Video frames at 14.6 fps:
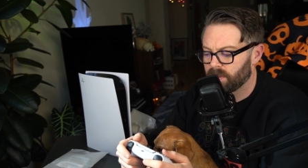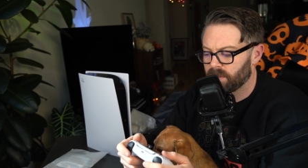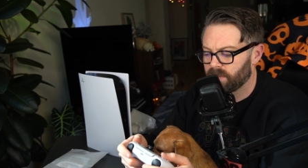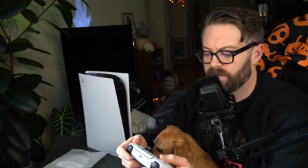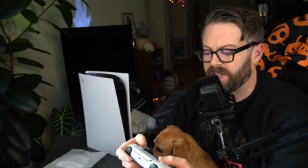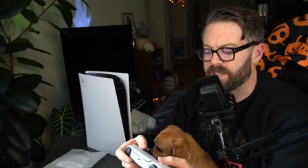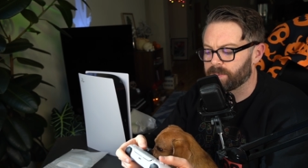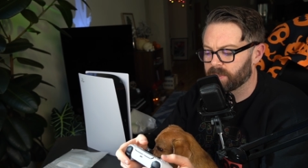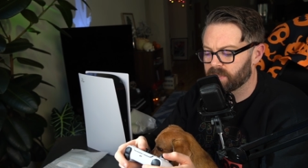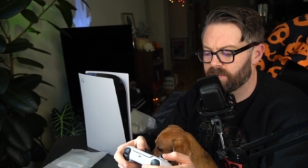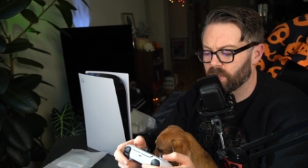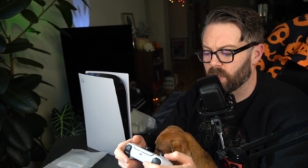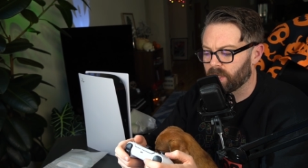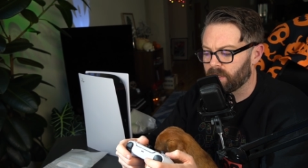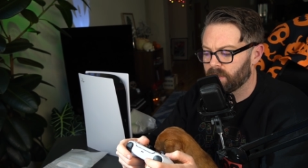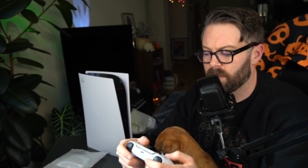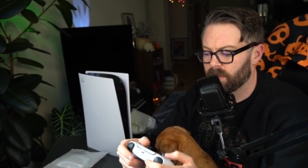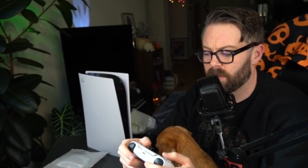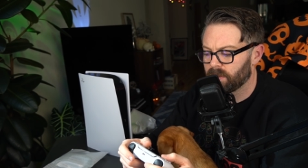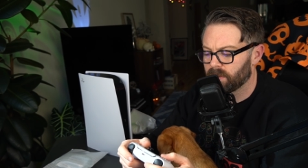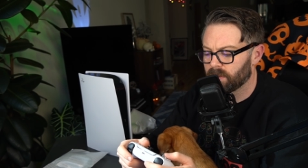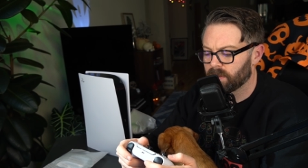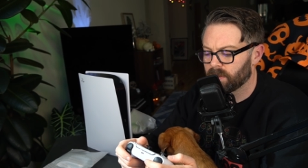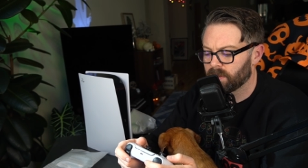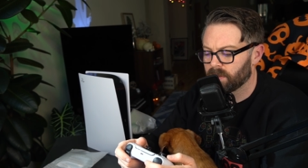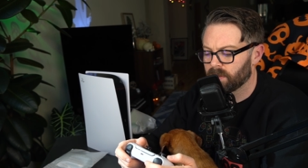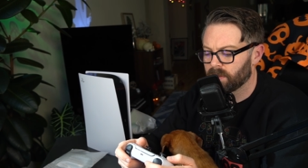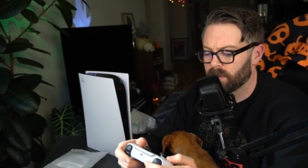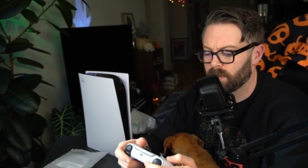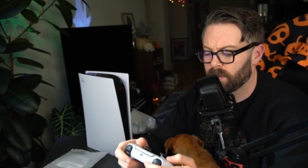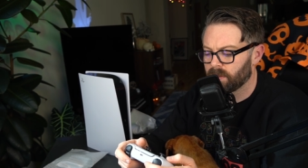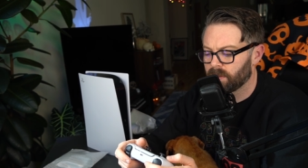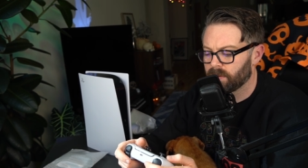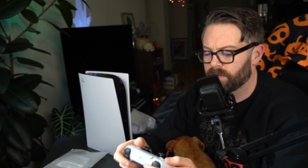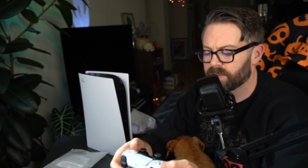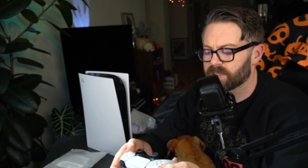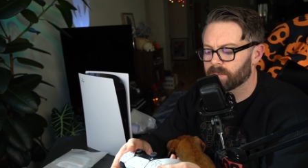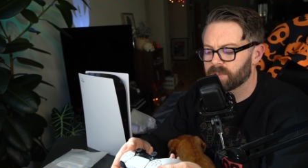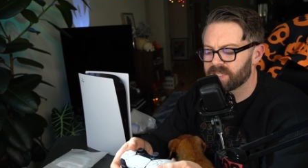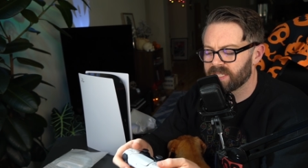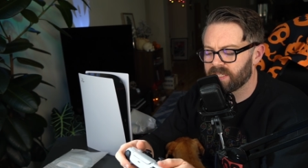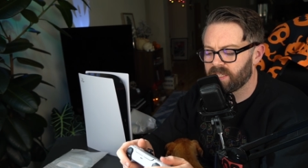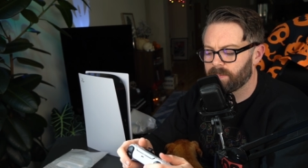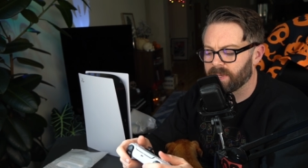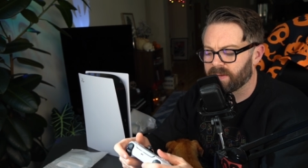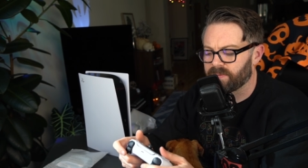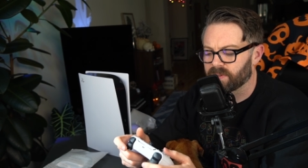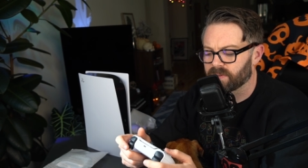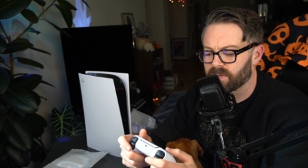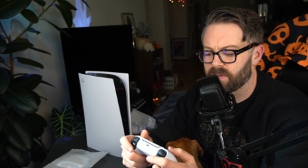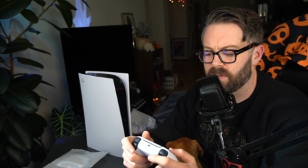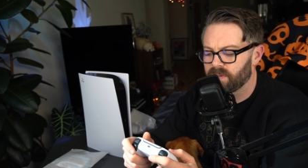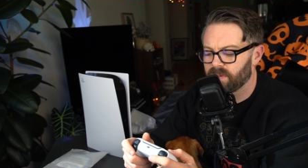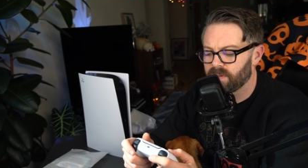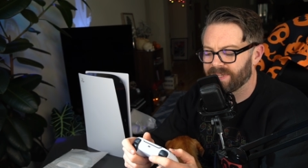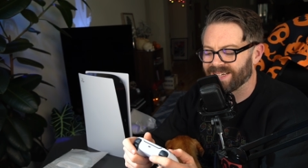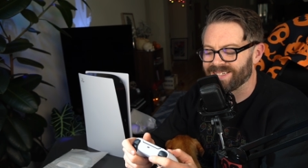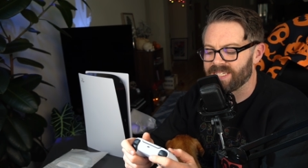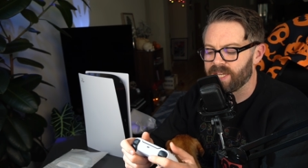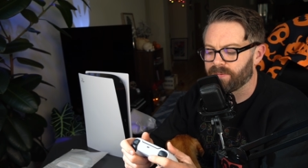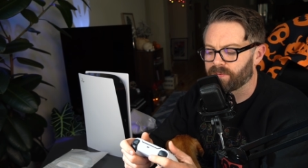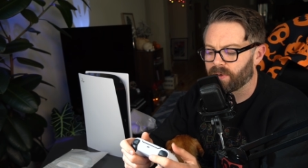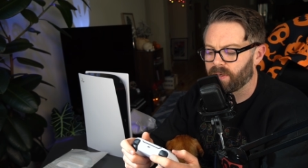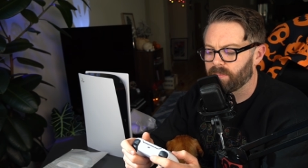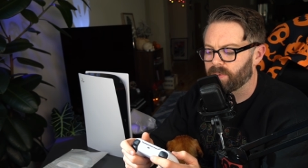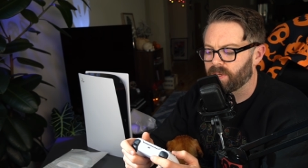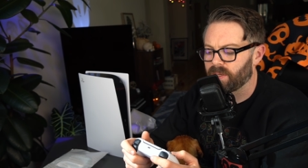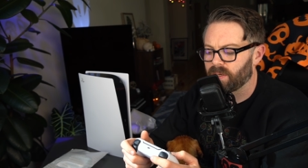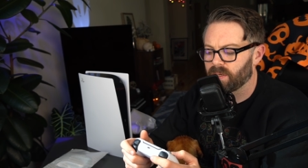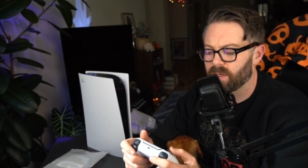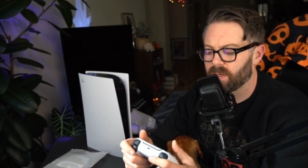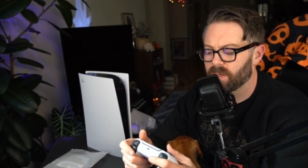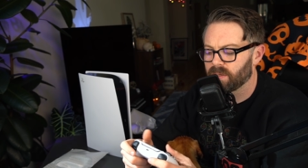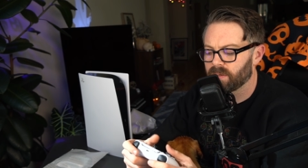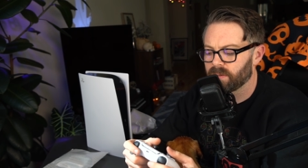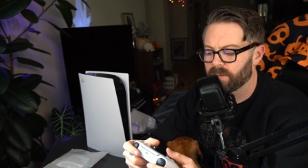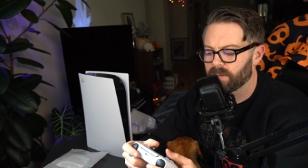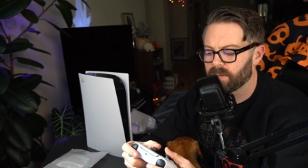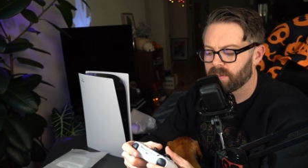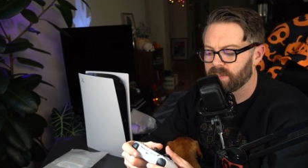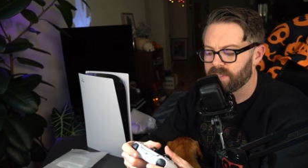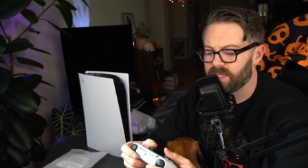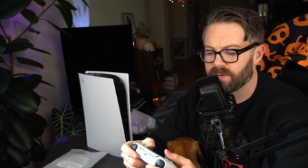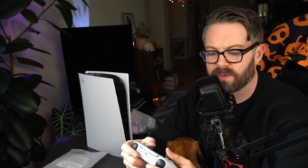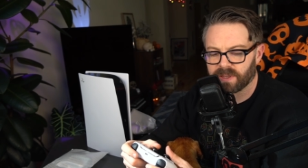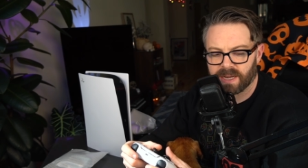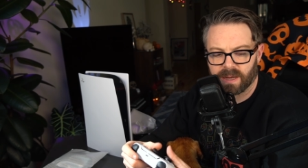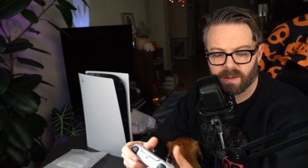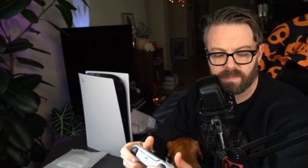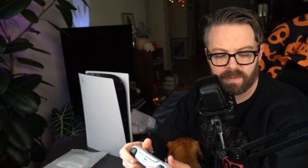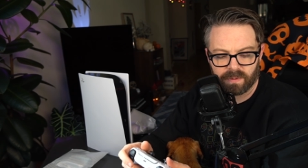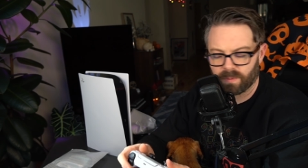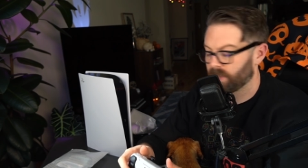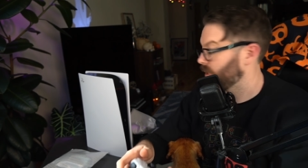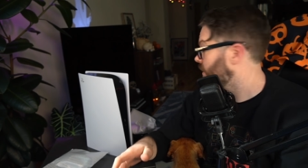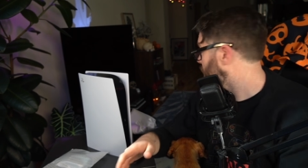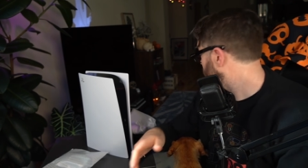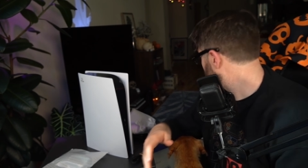Face buttons feel good. For some reason, the D pad feels not different, but different than how I feel when I